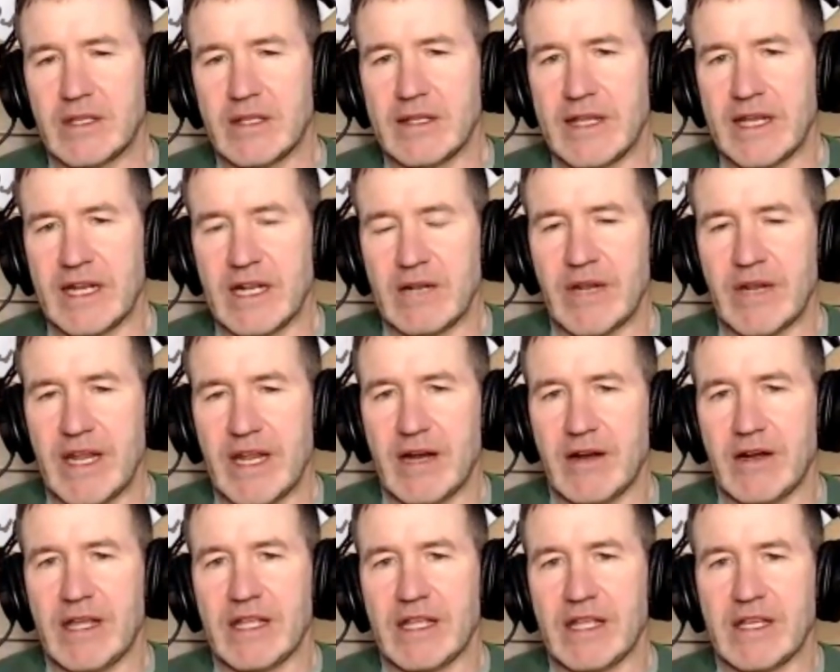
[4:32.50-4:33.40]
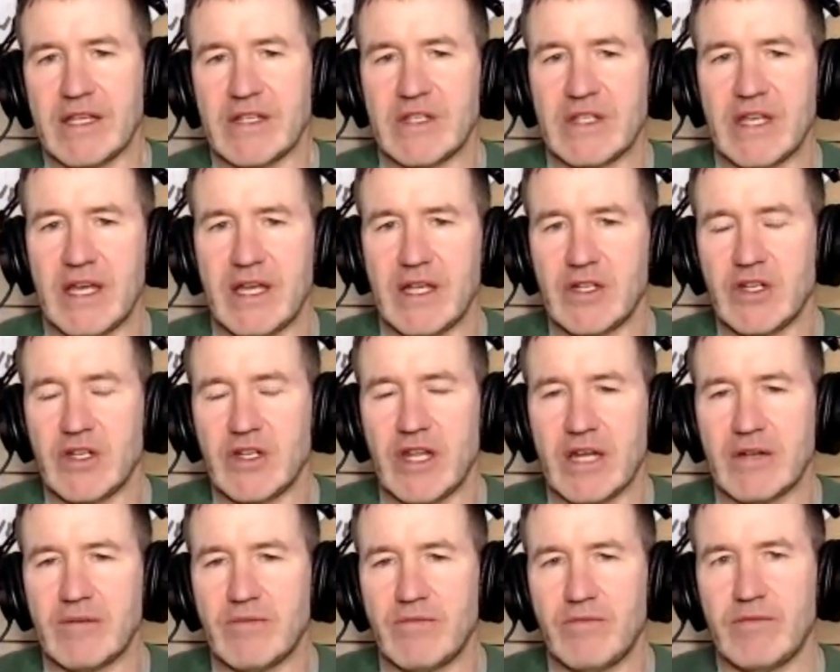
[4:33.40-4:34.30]
Little bit early at this stage,
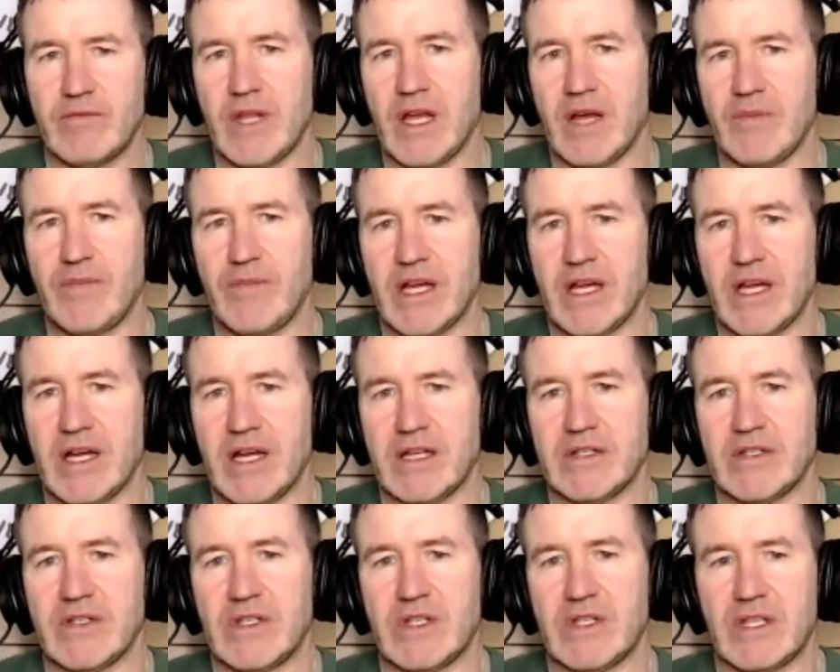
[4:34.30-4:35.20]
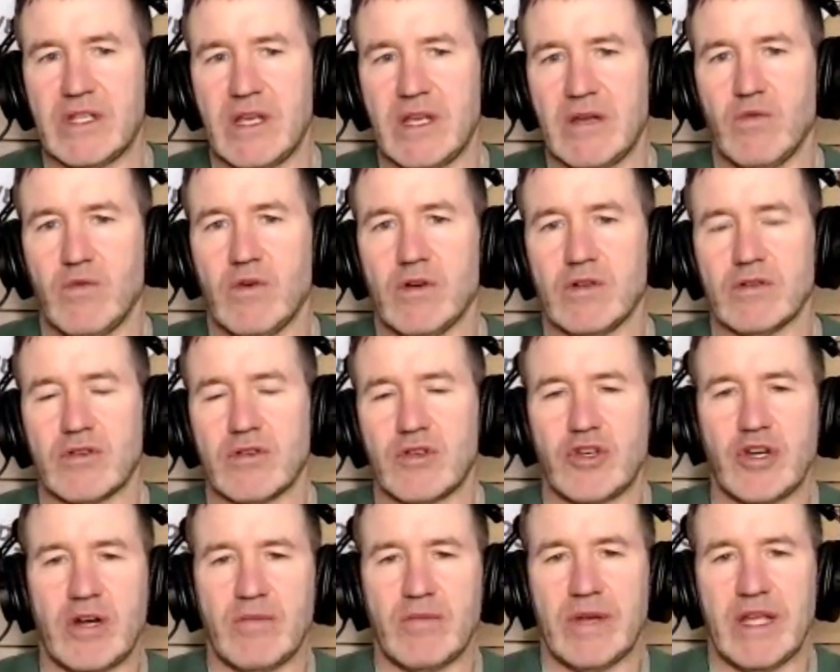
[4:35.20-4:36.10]
not because they won't
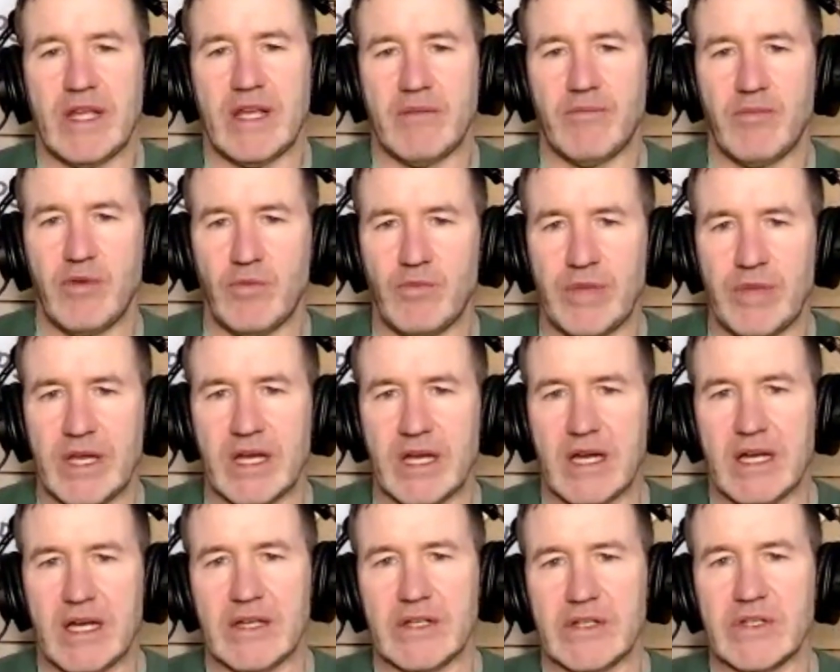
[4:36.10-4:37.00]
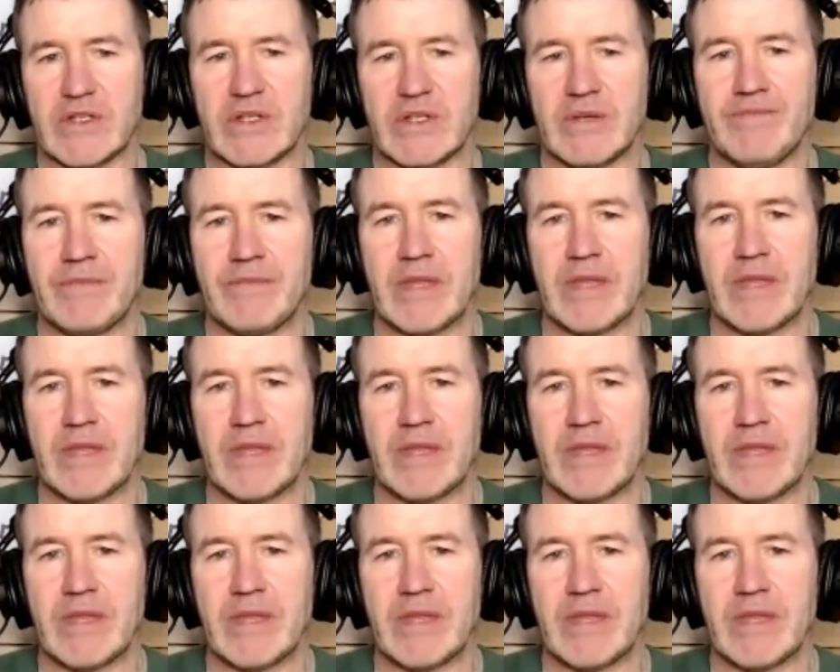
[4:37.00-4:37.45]
germinate, but because